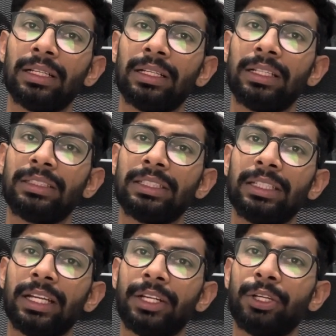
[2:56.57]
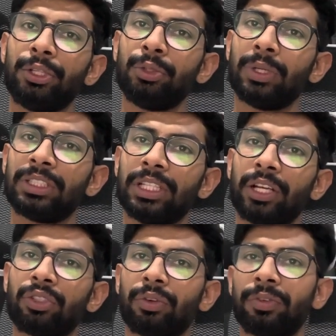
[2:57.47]
designated
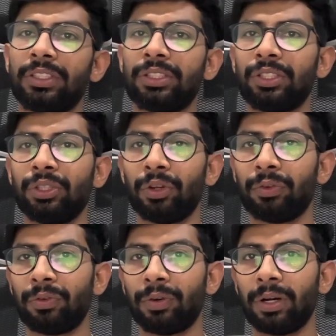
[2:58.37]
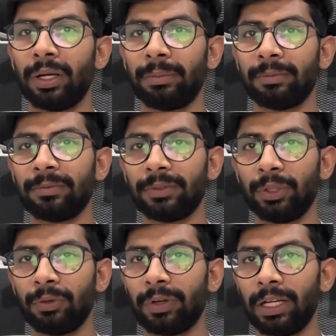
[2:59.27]
USCIS office, your
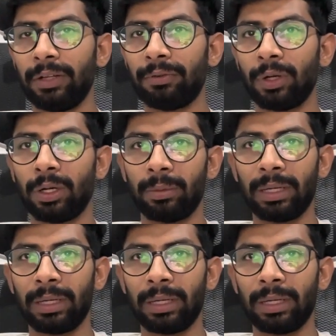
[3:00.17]
filing form